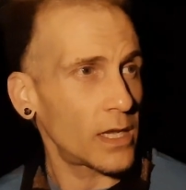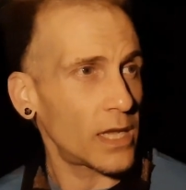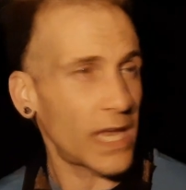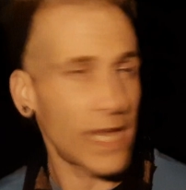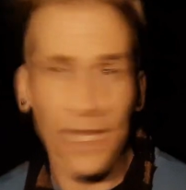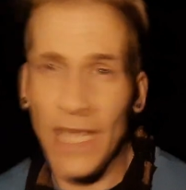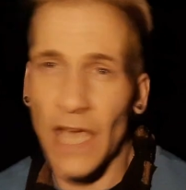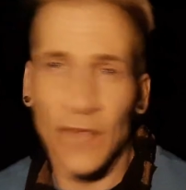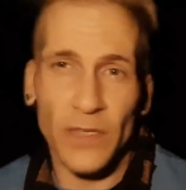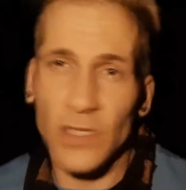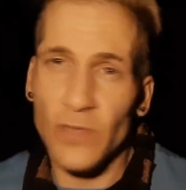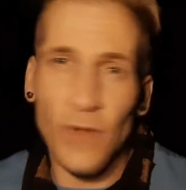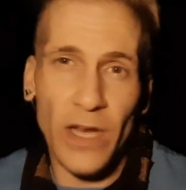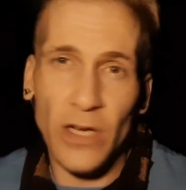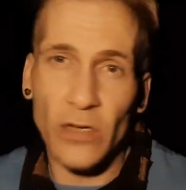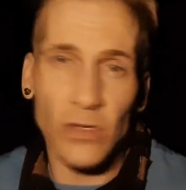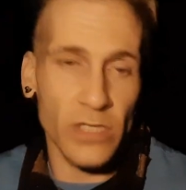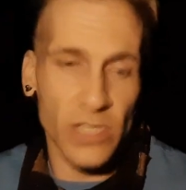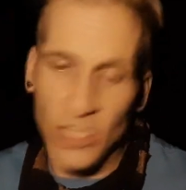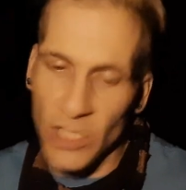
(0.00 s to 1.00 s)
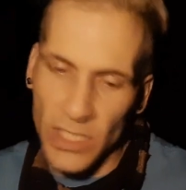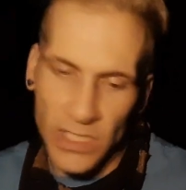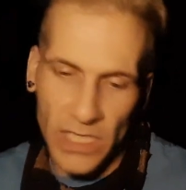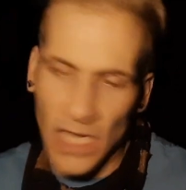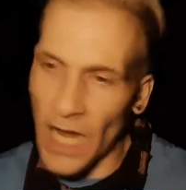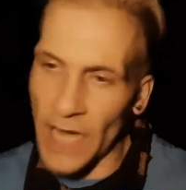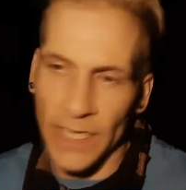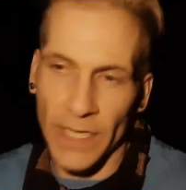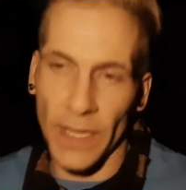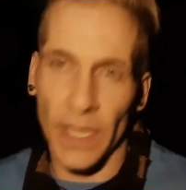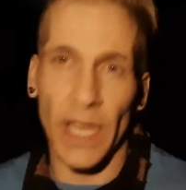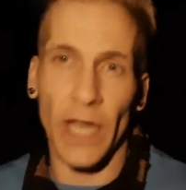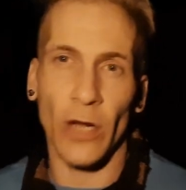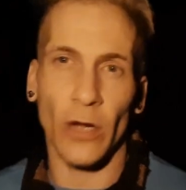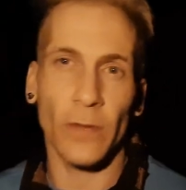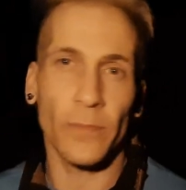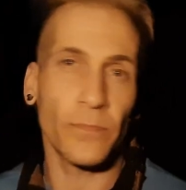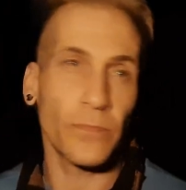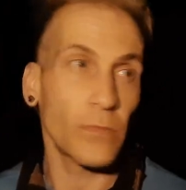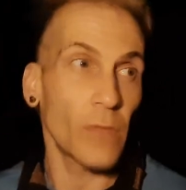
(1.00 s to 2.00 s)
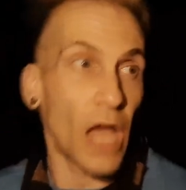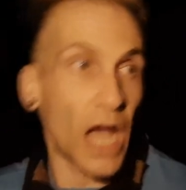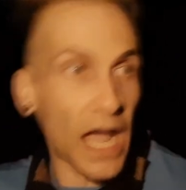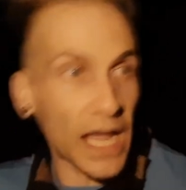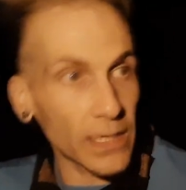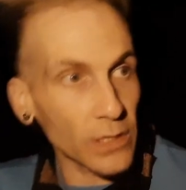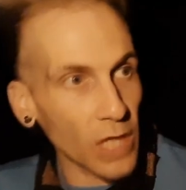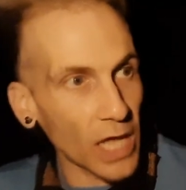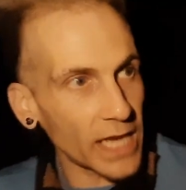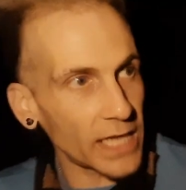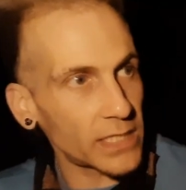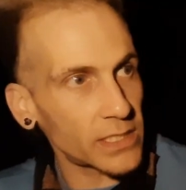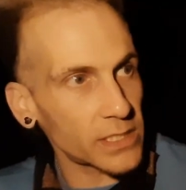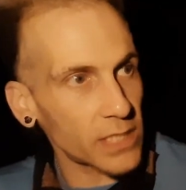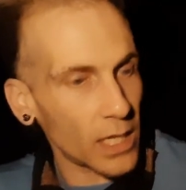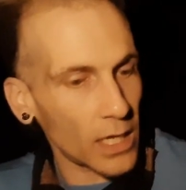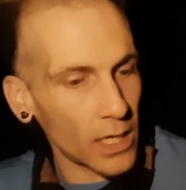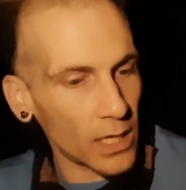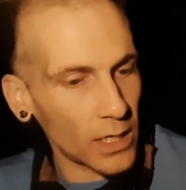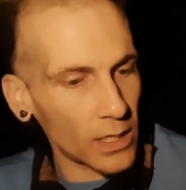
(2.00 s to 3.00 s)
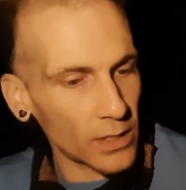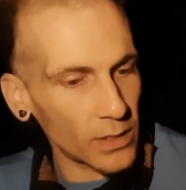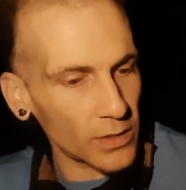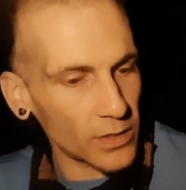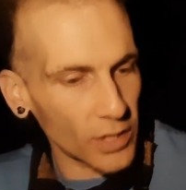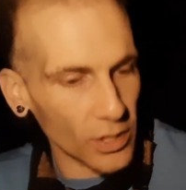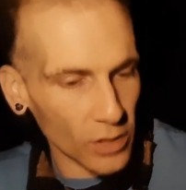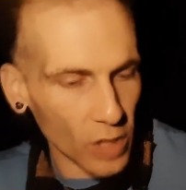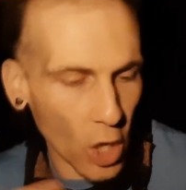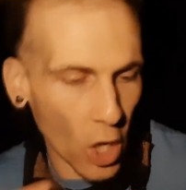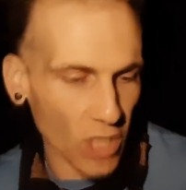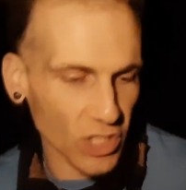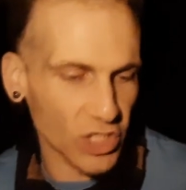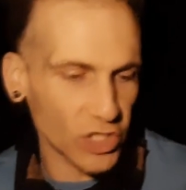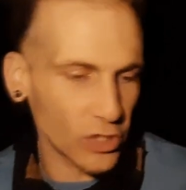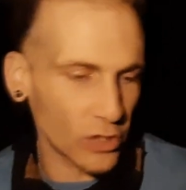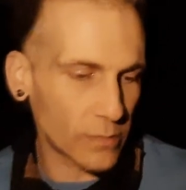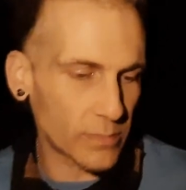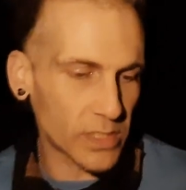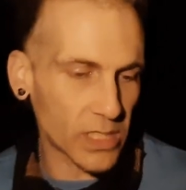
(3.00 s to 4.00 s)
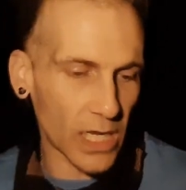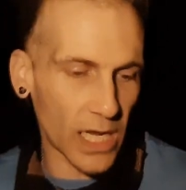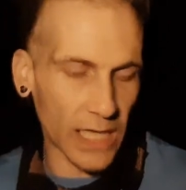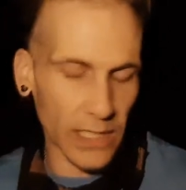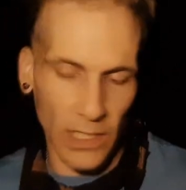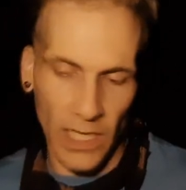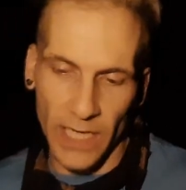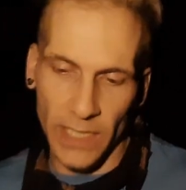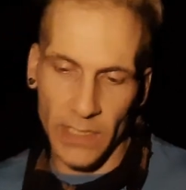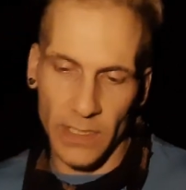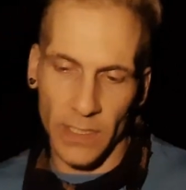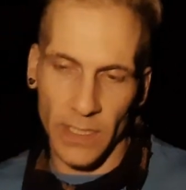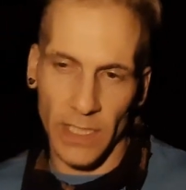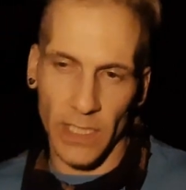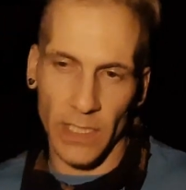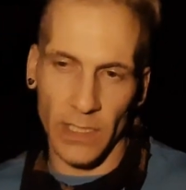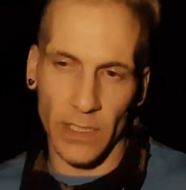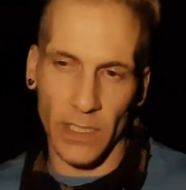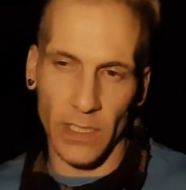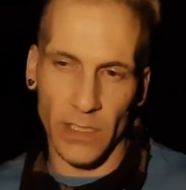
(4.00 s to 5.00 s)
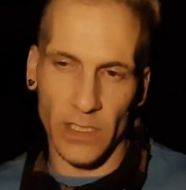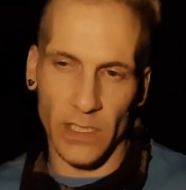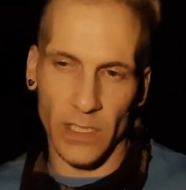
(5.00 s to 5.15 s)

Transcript: And yeah, this record's just kind of there. I liked their costumes. I liked the